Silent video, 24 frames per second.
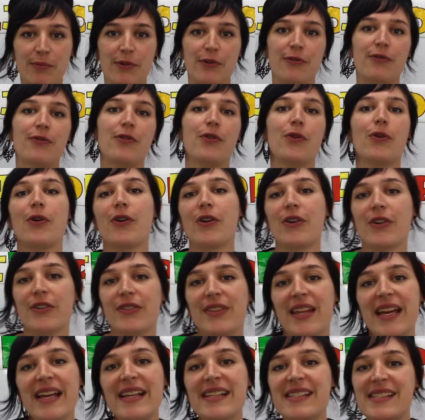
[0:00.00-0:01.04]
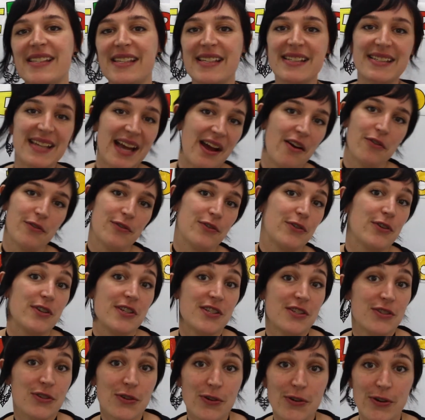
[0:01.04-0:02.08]
before they sit down for a
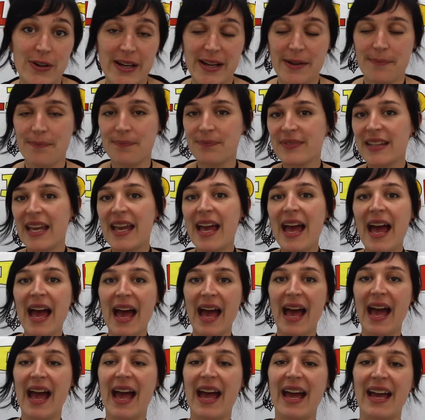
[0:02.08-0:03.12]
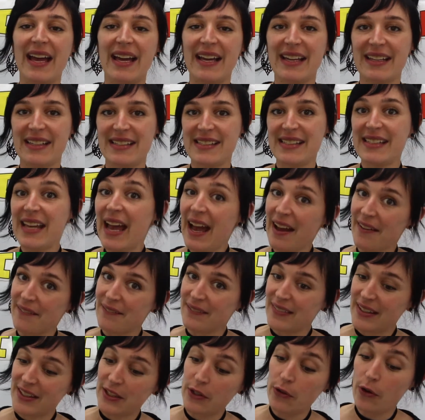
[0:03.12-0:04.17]
story. And yeah,
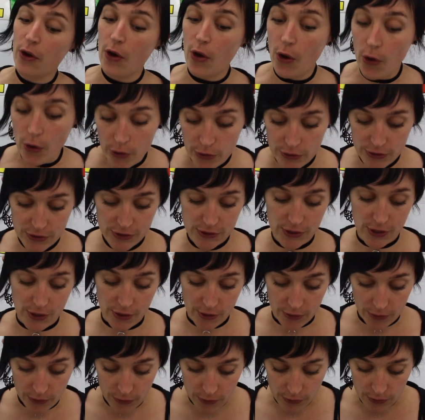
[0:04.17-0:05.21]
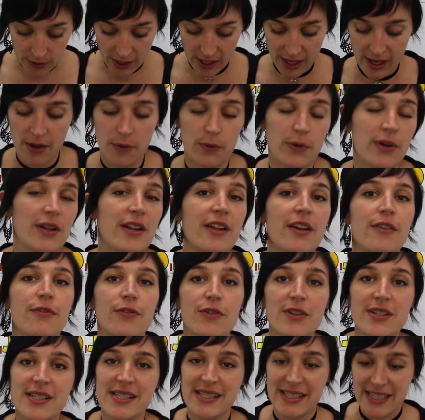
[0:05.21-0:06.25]
you also will have
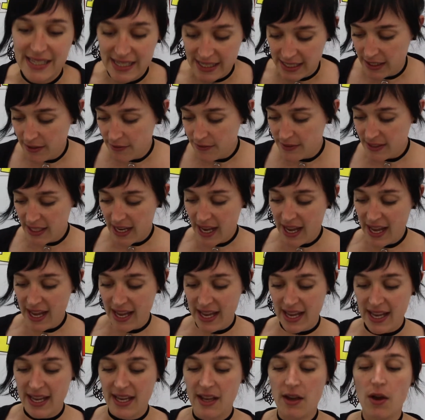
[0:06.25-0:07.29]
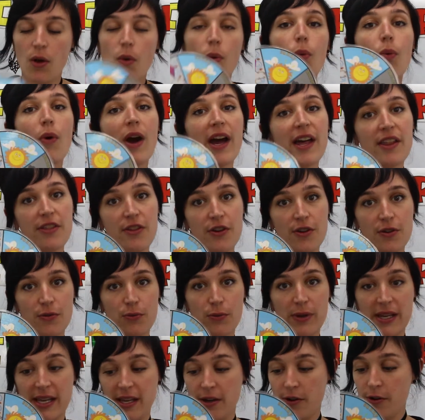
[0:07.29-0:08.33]
received a weather
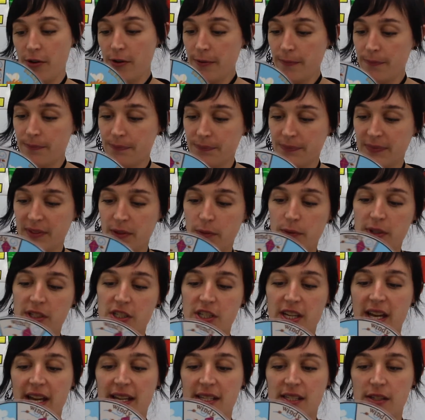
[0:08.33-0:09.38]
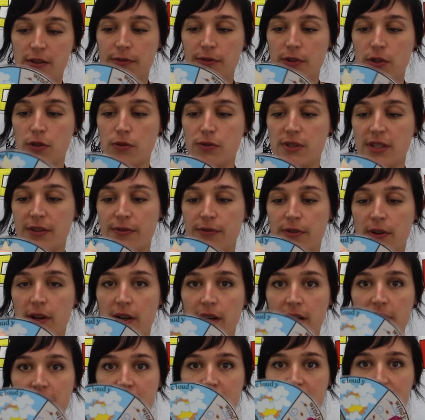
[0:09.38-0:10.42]
wheel, which has a few
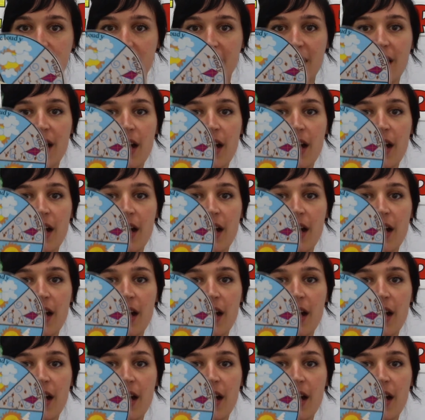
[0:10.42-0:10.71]
different